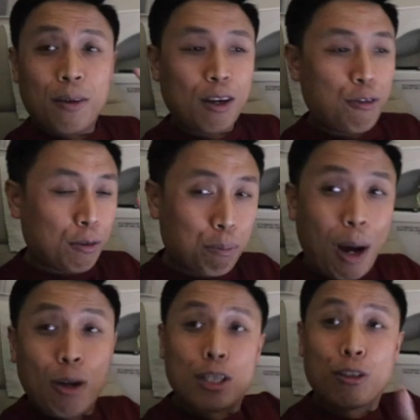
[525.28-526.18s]
if it
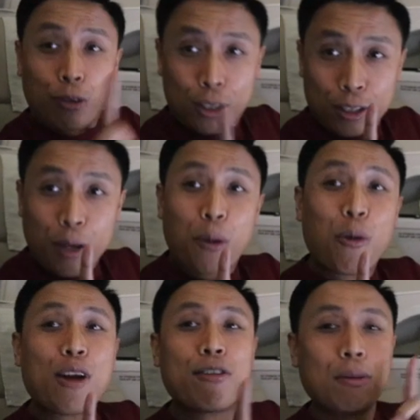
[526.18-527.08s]
bounces first, number
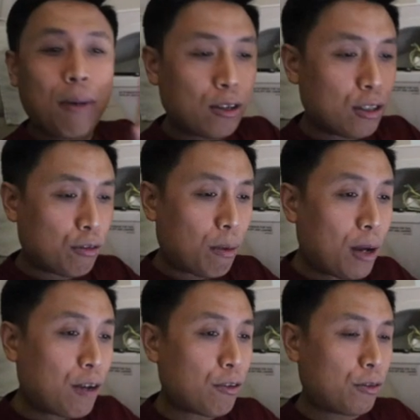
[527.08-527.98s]
one, if it bounces from
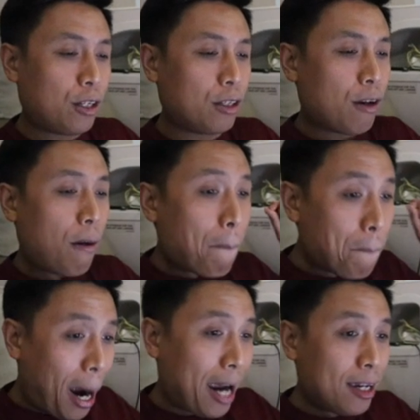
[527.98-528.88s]
950,
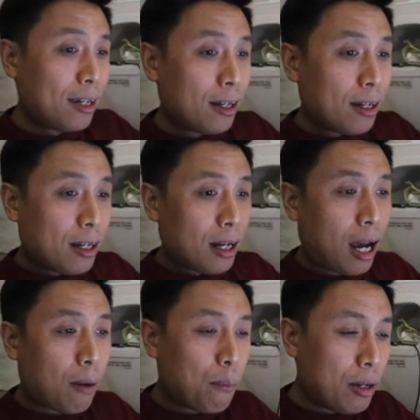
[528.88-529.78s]
buy.
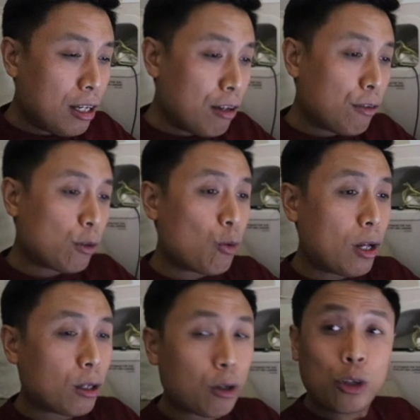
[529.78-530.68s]
I believe it
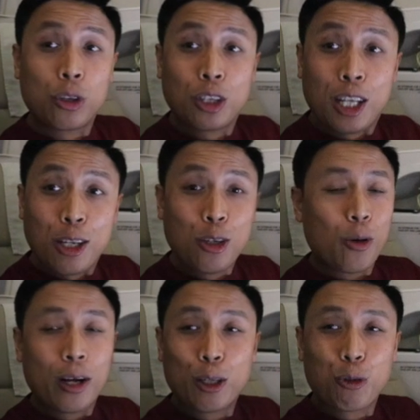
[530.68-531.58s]
will
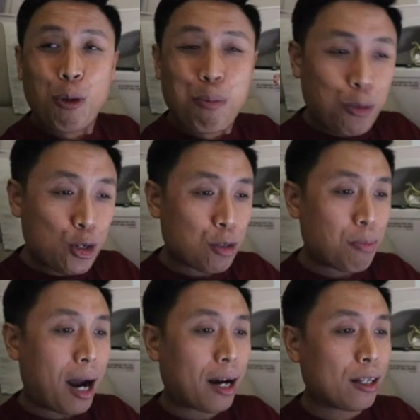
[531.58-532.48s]
continue and it will push
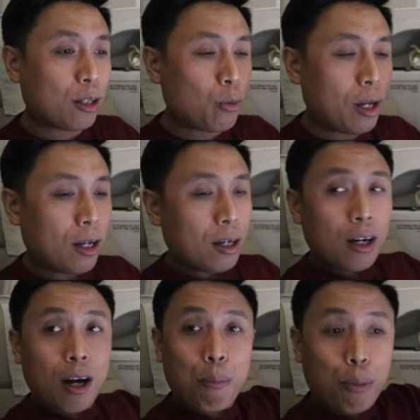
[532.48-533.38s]
back and it will
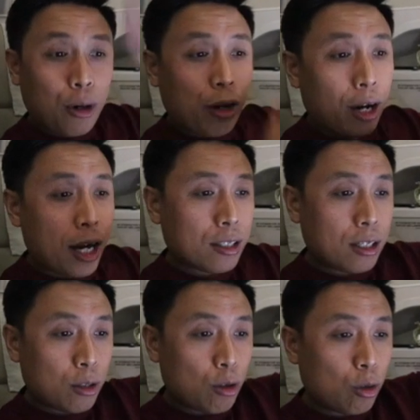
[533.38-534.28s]
progress
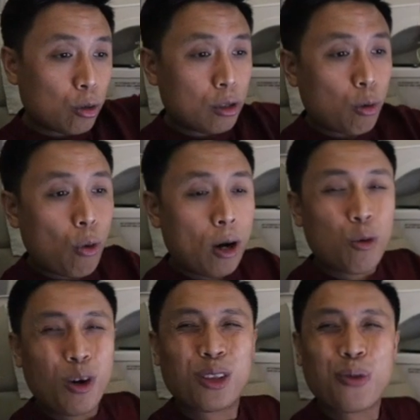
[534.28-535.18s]
and go to the
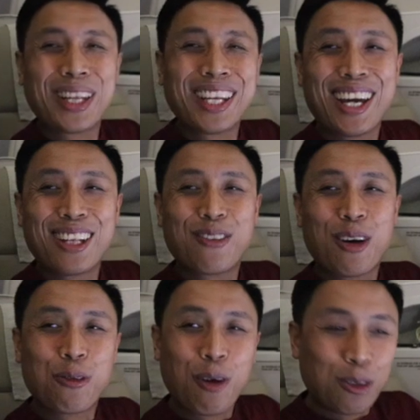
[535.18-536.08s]
1128,
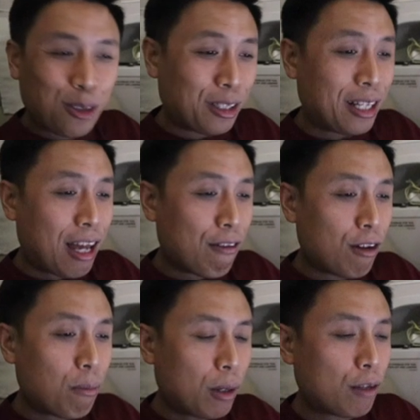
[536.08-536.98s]
1130
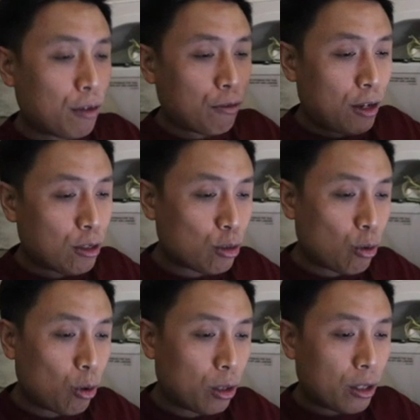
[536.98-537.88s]
level. But if it fails to
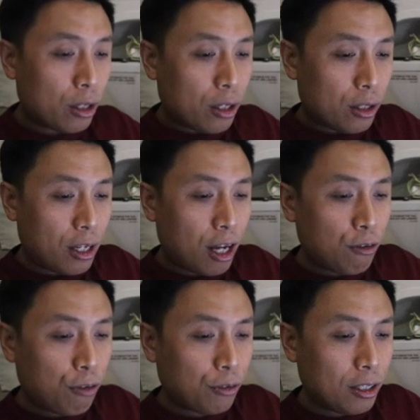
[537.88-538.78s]
hold the
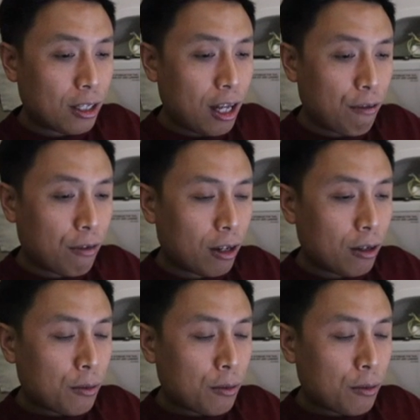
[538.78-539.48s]
915 level,